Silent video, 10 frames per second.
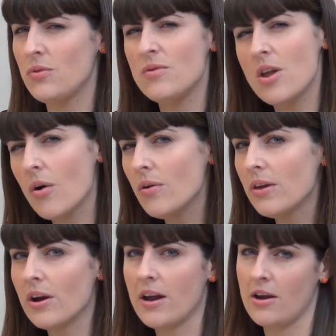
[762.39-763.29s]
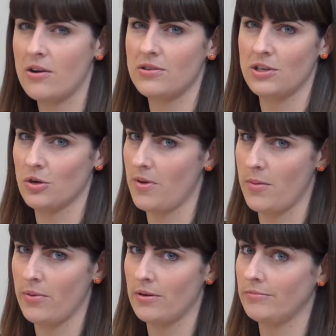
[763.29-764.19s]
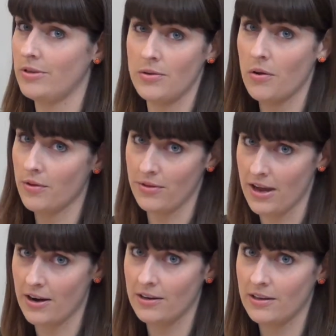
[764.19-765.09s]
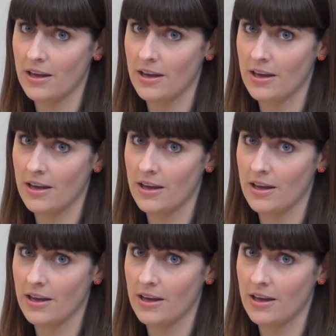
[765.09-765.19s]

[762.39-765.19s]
you know there are errors in your paper. You know they're there.